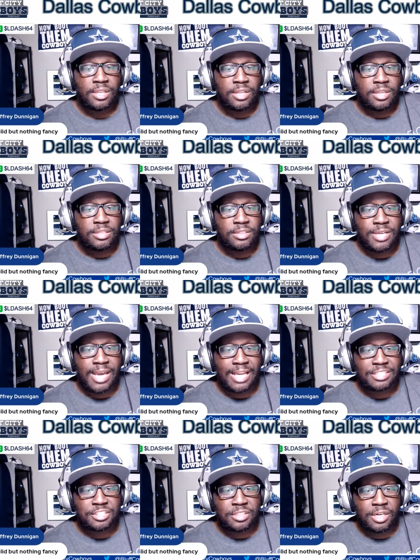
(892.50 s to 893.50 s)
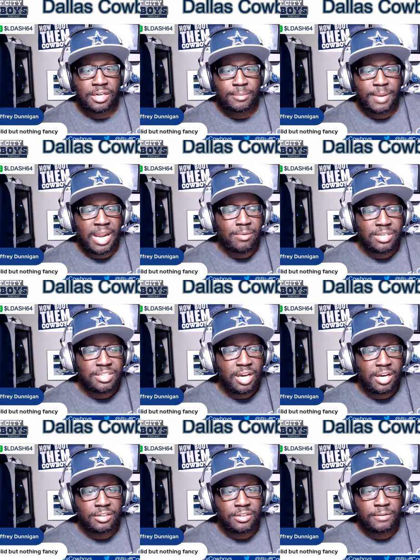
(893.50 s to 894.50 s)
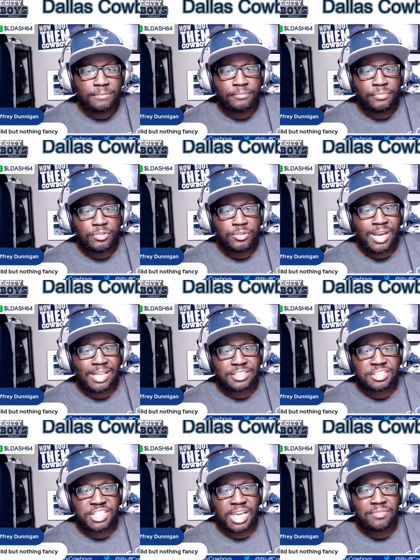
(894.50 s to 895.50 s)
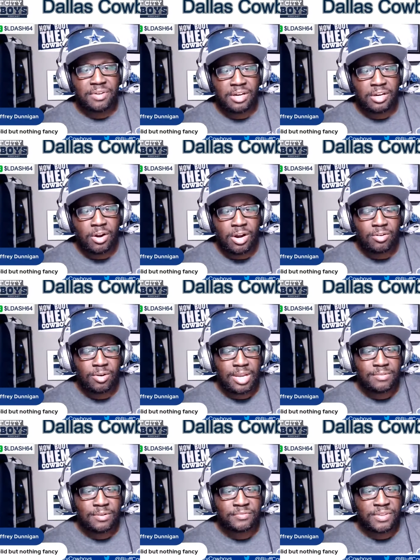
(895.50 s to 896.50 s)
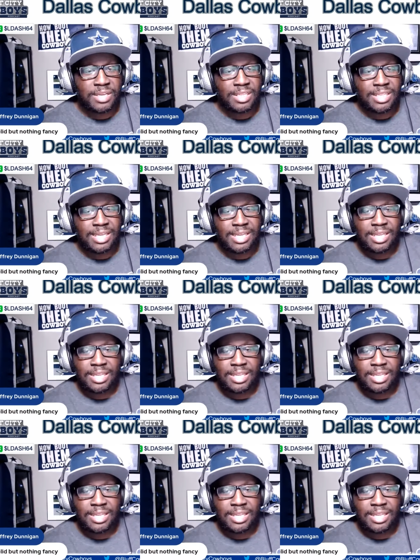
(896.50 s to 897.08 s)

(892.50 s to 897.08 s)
You got your Aaron Donald, you got your Javon Hargrave for Philly.